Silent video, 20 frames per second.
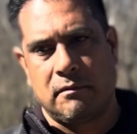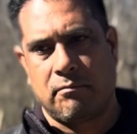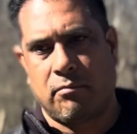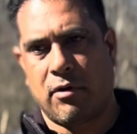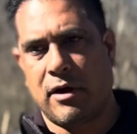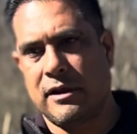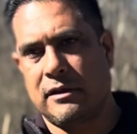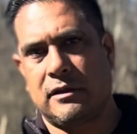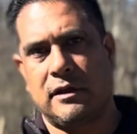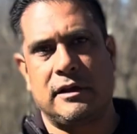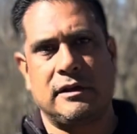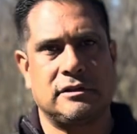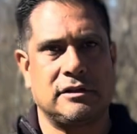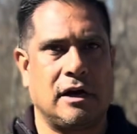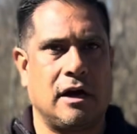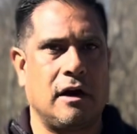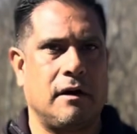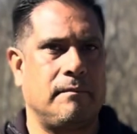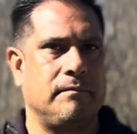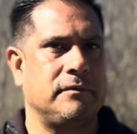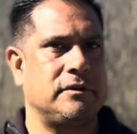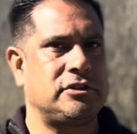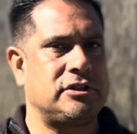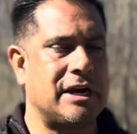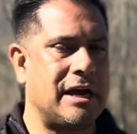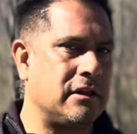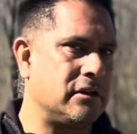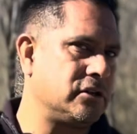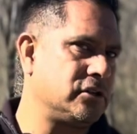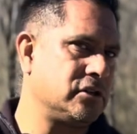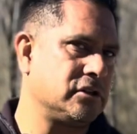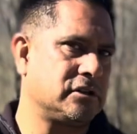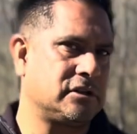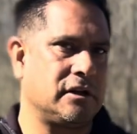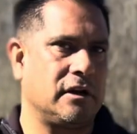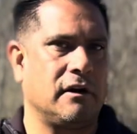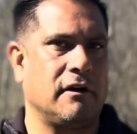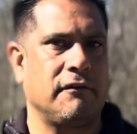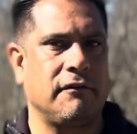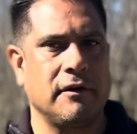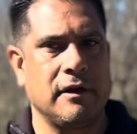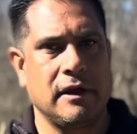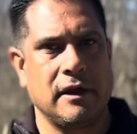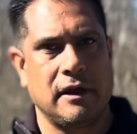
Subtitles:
Break things up, challenge yourself.